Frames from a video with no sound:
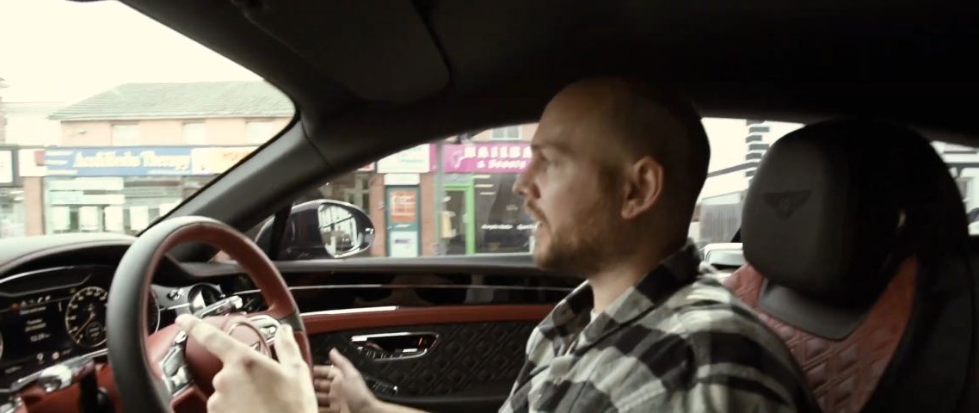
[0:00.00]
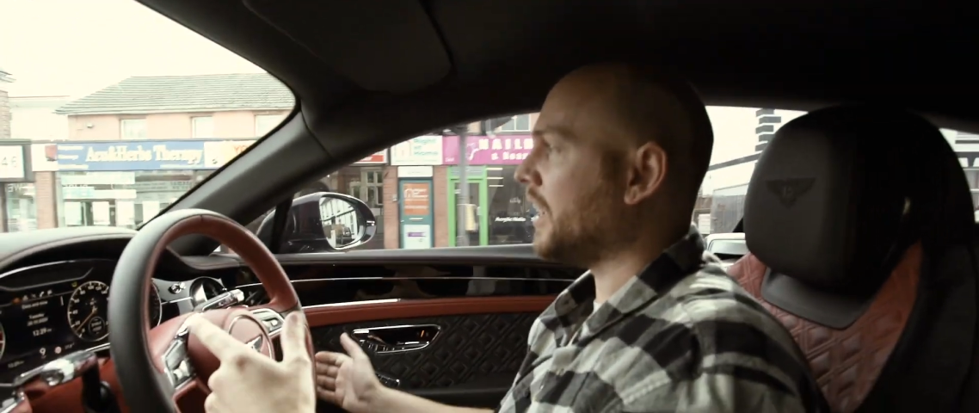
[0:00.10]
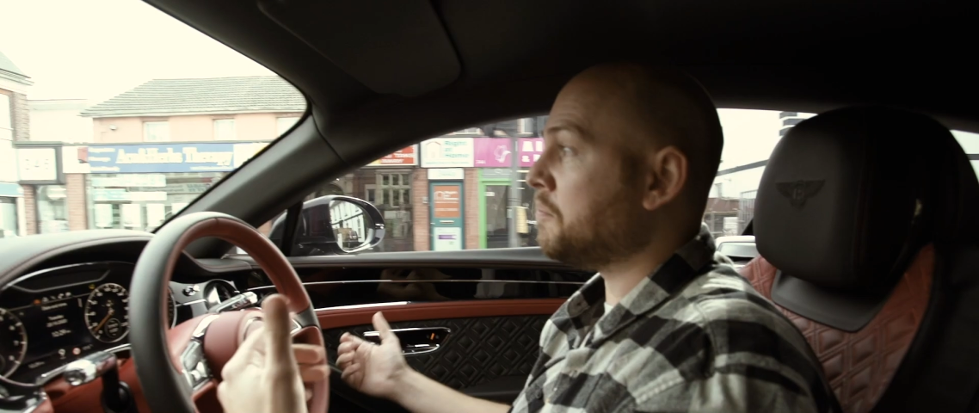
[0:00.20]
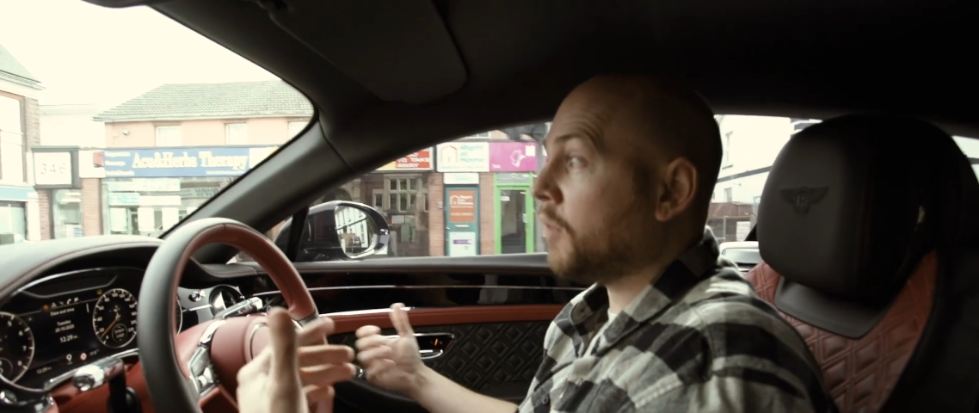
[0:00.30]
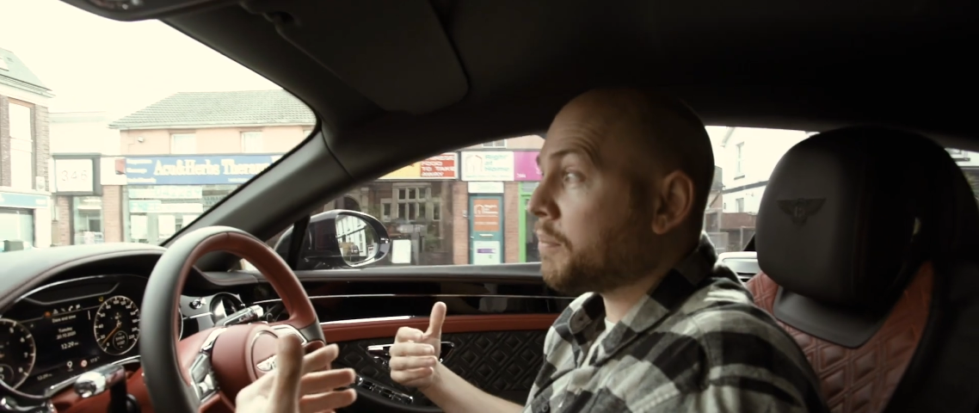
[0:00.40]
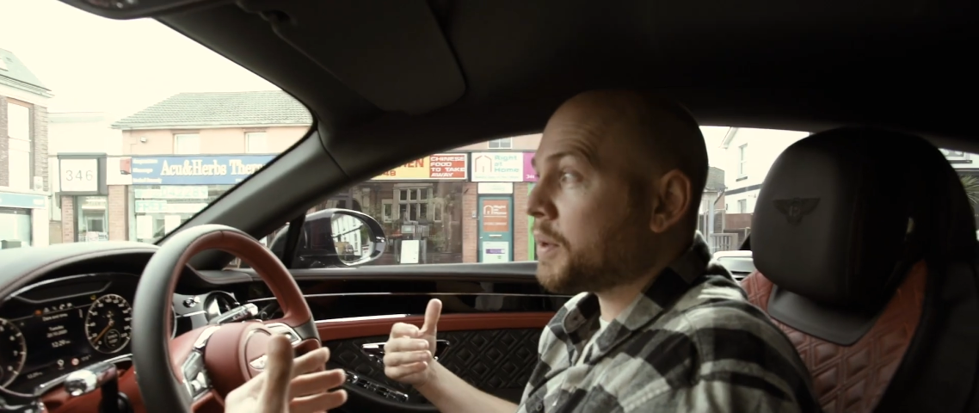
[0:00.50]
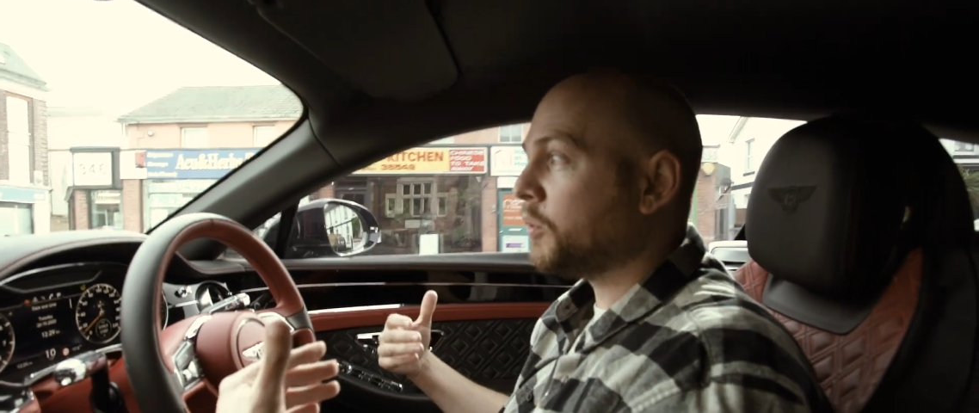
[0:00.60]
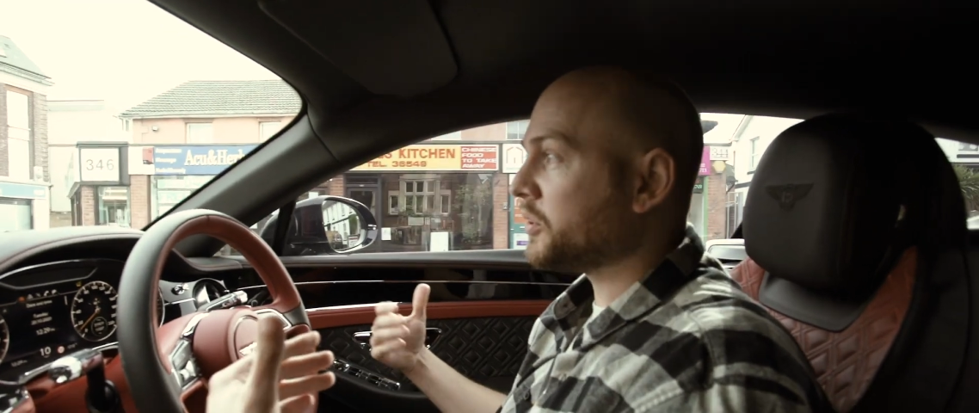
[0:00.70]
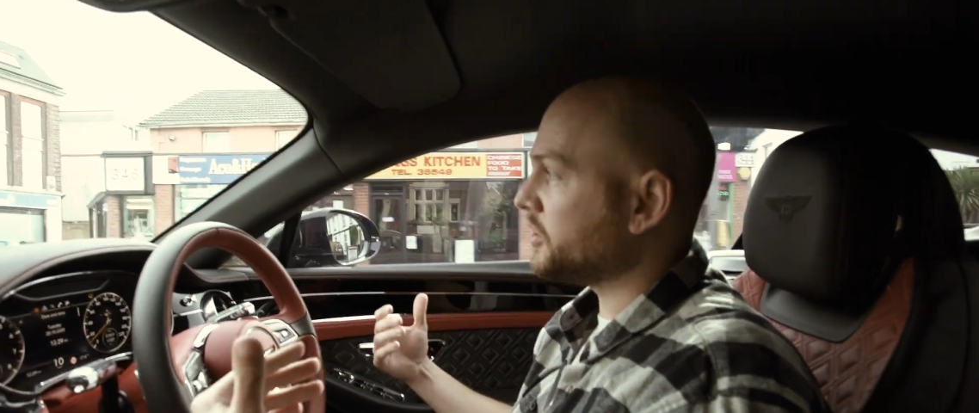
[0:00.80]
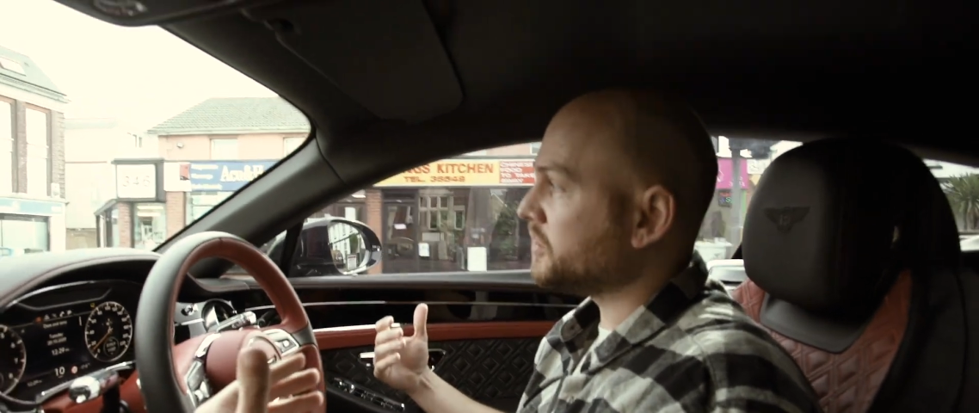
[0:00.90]
it might be
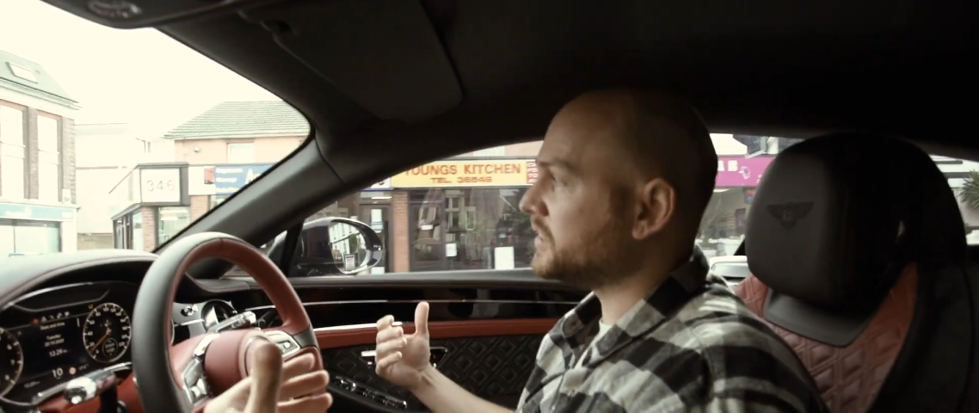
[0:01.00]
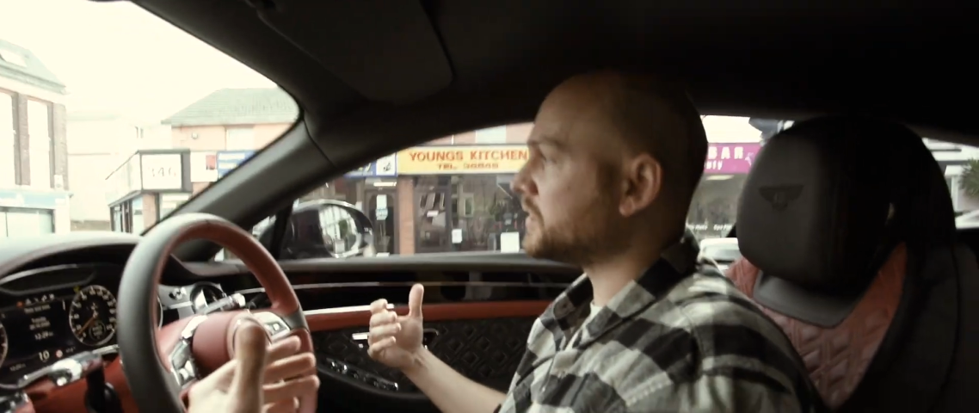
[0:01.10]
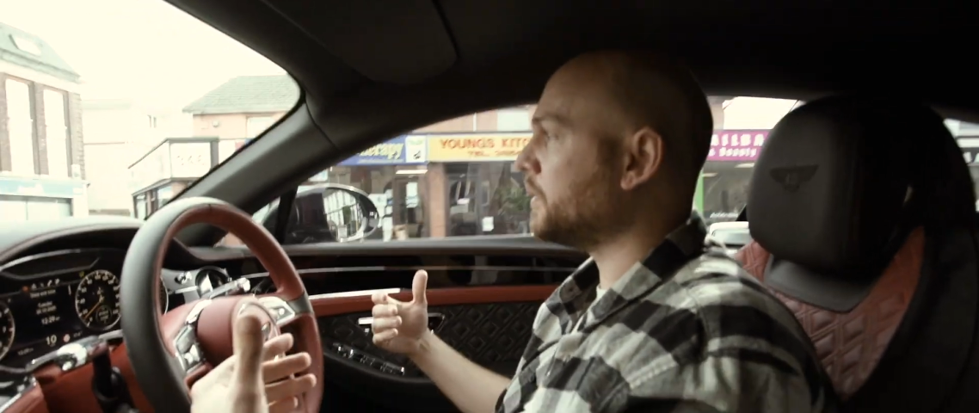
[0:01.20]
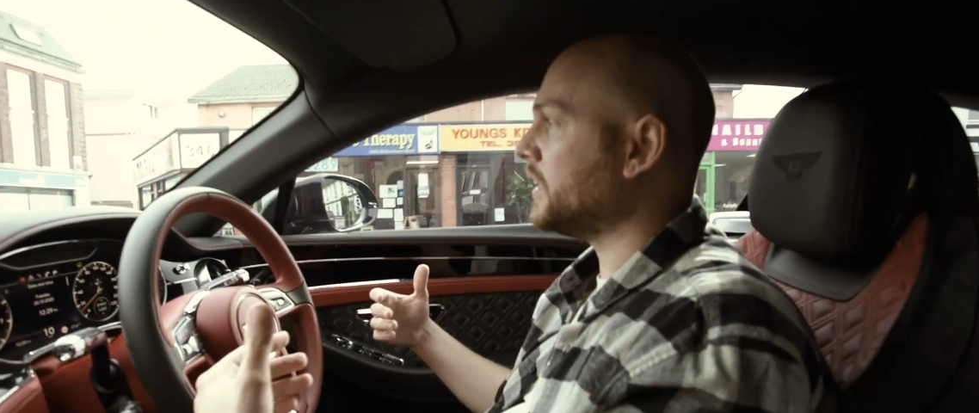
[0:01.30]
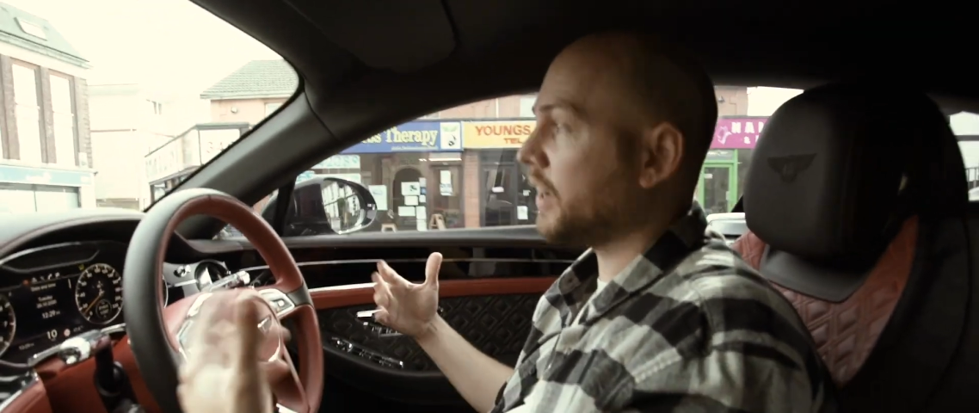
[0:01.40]
more suited to me.